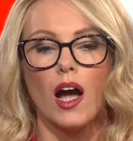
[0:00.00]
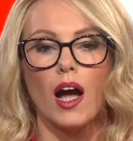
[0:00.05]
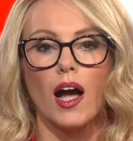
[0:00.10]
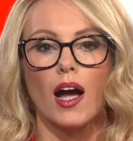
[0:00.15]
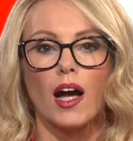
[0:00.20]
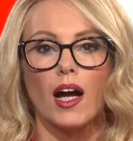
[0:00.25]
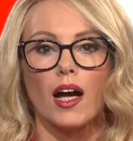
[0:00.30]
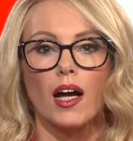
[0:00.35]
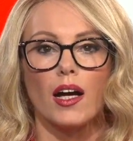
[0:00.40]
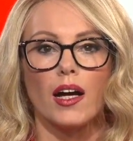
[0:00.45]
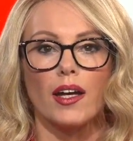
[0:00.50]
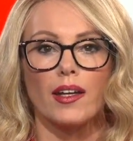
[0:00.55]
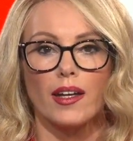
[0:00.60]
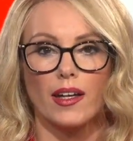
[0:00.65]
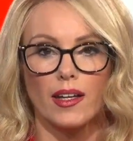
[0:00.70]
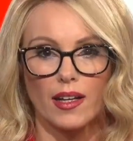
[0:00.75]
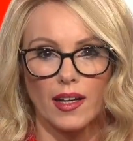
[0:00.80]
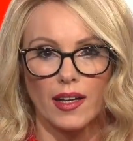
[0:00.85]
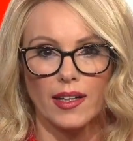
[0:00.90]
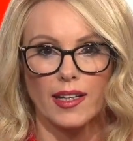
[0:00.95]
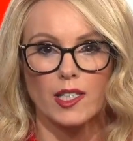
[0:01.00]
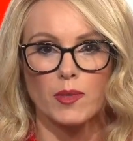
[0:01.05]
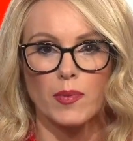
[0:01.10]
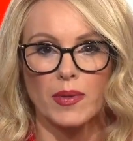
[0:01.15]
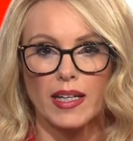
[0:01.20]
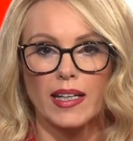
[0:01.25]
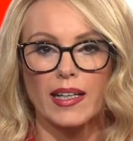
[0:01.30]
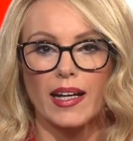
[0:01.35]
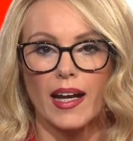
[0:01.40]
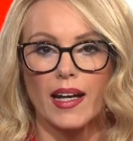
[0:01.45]
Uh, and I need to
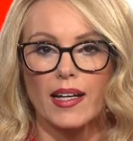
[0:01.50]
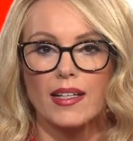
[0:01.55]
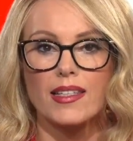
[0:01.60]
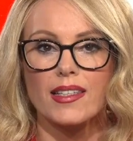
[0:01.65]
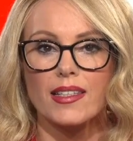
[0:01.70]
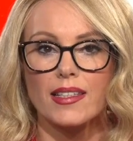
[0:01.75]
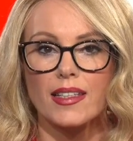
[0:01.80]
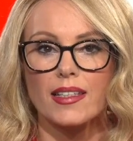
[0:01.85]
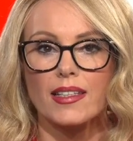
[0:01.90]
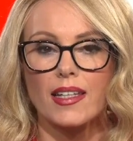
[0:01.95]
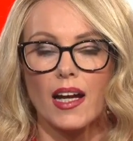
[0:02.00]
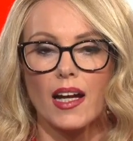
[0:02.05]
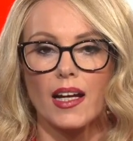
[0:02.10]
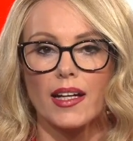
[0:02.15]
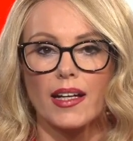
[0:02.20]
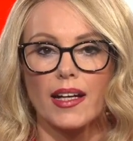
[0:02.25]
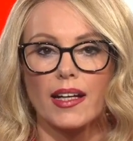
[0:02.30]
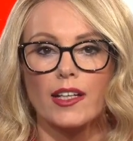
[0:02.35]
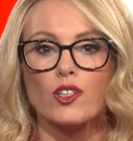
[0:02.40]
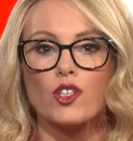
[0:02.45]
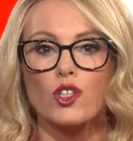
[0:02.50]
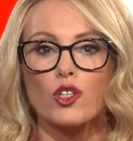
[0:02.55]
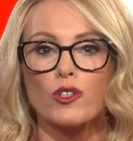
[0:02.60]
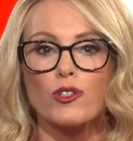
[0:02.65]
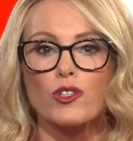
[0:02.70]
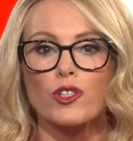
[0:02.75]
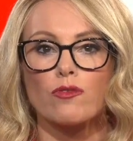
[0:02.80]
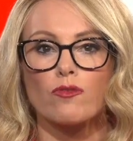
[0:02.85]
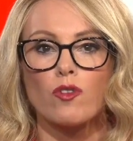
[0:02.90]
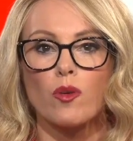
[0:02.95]
be clear assisted dying
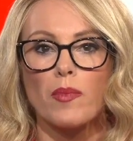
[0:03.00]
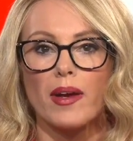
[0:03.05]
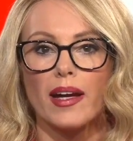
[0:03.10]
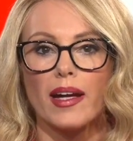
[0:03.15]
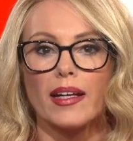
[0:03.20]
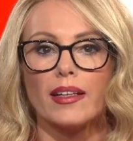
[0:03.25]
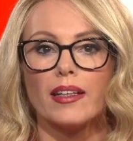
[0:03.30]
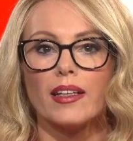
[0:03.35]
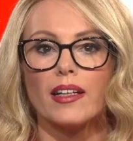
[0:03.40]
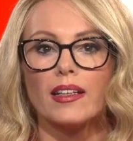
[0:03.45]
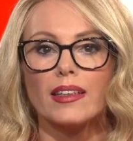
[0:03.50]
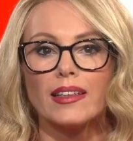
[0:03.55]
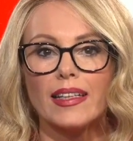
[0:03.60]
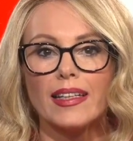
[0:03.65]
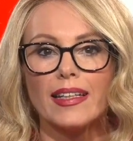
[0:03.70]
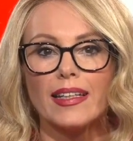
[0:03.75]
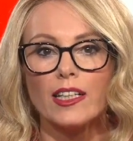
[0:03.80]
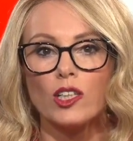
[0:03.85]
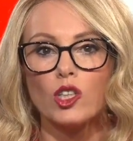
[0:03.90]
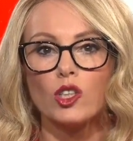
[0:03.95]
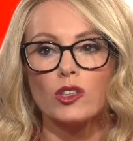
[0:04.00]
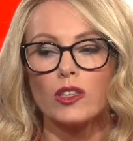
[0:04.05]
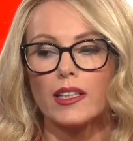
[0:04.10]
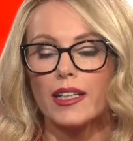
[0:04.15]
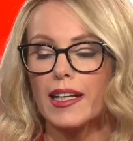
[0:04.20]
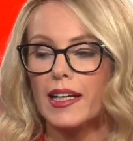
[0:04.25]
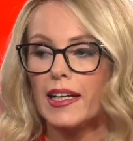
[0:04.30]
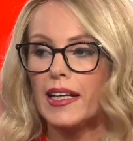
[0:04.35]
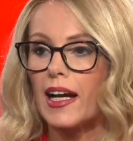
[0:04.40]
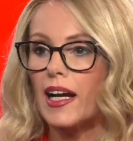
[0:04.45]
does remain illegal
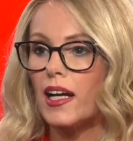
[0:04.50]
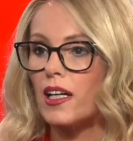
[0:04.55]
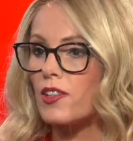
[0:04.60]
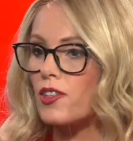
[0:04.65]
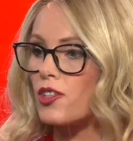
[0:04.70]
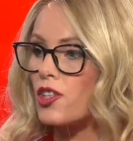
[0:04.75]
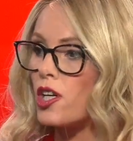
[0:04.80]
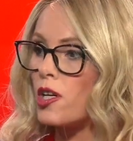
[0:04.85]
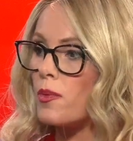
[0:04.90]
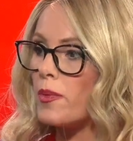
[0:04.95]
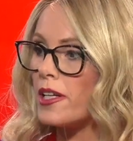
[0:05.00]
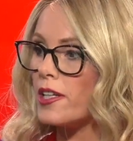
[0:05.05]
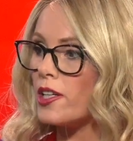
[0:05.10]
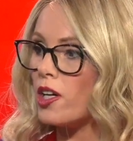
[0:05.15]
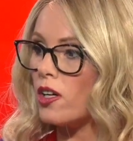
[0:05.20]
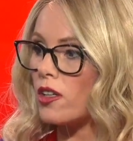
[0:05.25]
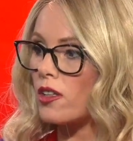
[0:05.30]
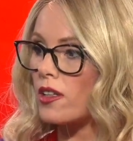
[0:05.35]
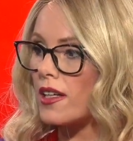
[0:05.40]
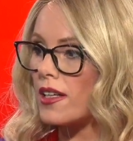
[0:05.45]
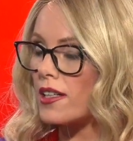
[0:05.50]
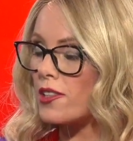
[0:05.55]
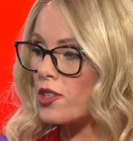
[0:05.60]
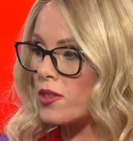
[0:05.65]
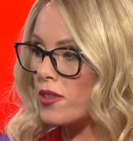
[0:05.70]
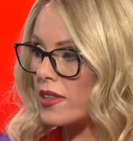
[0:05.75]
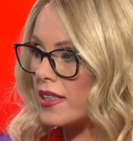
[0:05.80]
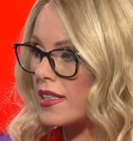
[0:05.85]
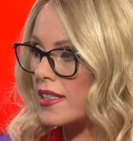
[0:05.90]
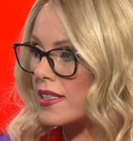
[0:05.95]
here. Toby Young, do
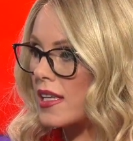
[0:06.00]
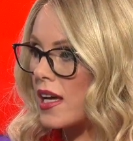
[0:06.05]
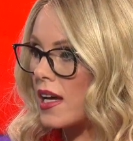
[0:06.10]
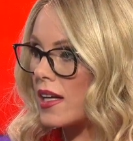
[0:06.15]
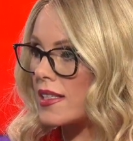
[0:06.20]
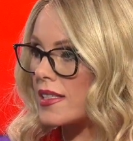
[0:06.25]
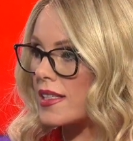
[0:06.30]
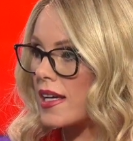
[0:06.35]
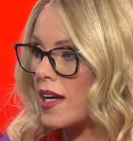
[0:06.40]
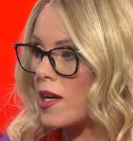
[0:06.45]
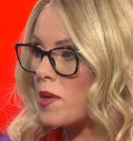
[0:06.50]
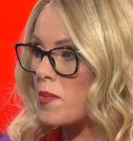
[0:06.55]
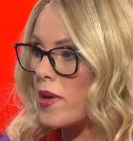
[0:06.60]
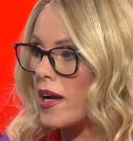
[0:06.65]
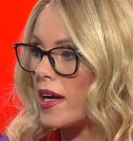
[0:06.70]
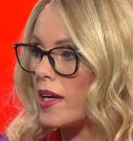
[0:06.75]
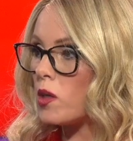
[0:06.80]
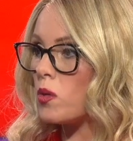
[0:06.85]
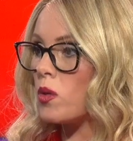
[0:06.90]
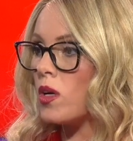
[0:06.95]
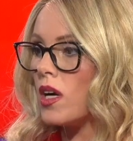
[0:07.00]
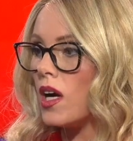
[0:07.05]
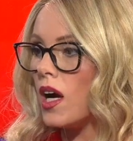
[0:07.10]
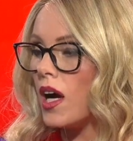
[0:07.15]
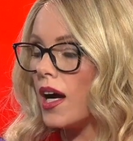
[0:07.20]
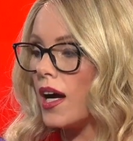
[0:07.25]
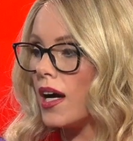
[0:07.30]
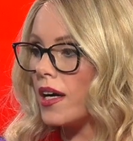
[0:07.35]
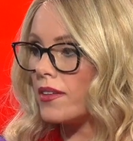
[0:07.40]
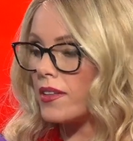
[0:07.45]
you think it's high time now
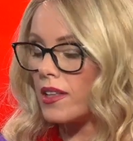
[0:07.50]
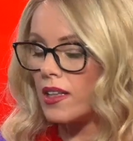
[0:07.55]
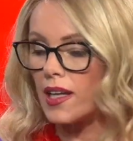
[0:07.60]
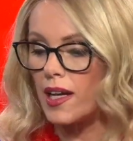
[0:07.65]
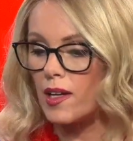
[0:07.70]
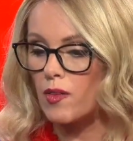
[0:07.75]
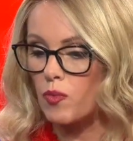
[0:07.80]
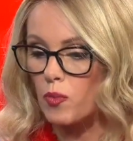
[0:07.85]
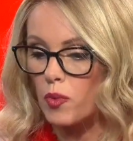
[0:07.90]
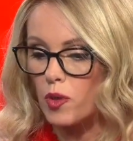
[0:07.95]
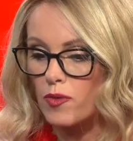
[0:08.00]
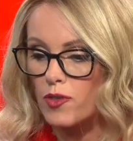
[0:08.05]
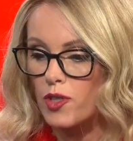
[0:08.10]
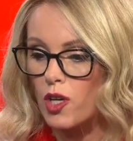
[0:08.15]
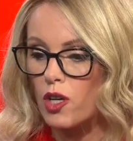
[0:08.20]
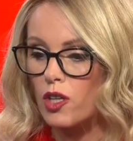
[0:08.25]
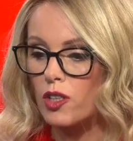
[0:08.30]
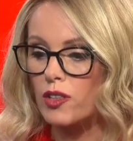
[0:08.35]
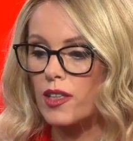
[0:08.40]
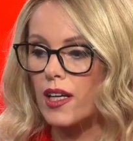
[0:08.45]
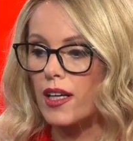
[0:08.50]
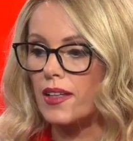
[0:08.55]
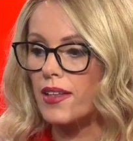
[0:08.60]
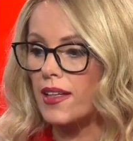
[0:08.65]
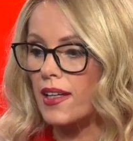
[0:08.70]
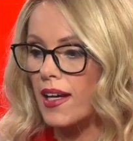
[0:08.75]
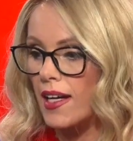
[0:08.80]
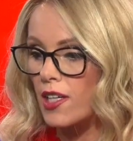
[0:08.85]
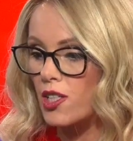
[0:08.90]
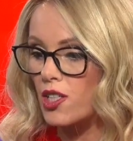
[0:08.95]
uh, that life moved on and
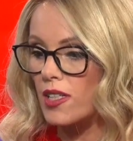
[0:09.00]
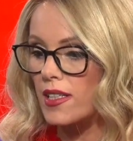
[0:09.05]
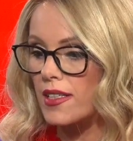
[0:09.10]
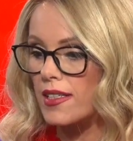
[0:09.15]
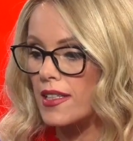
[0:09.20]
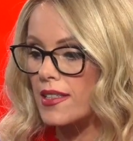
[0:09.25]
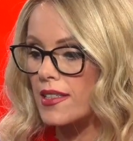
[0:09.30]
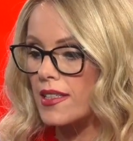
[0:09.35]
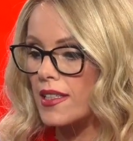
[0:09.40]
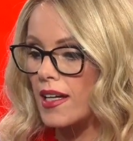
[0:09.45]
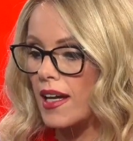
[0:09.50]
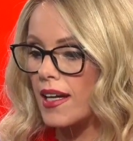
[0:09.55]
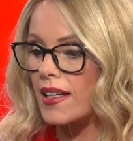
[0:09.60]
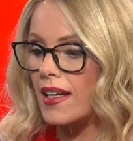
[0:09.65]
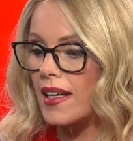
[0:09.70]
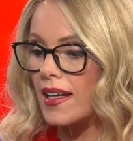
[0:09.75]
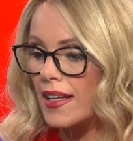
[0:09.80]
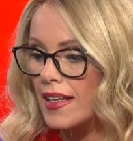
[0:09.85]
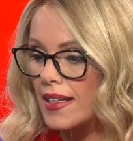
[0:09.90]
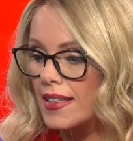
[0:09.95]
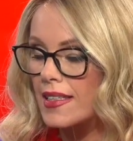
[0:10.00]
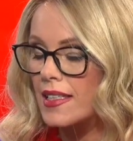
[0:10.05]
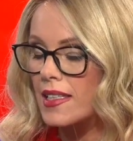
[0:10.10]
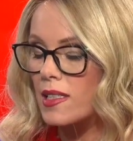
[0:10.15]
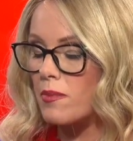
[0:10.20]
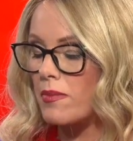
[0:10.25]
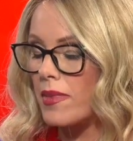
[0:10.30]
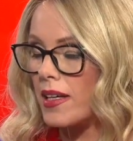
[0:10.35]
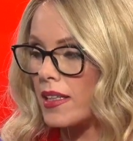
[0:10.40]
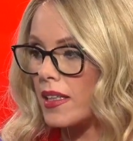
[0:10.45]
that actually assisted dying
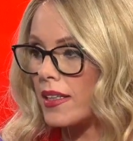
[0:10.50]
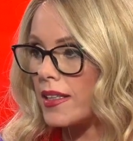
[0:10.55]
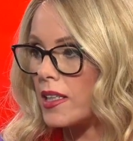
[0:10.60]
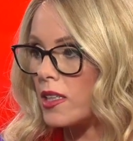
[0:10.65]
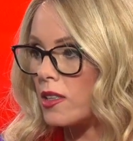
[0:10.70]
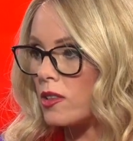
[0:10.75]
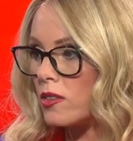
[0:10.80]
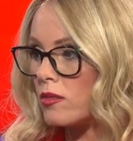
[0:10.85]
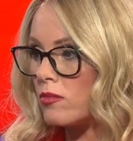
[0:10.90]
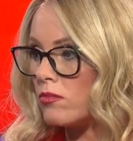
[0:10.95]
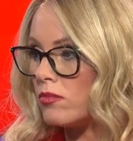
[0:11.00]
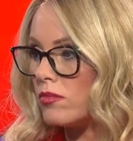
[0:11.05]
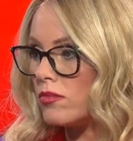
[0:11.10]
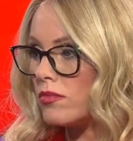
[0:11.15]
is made legal?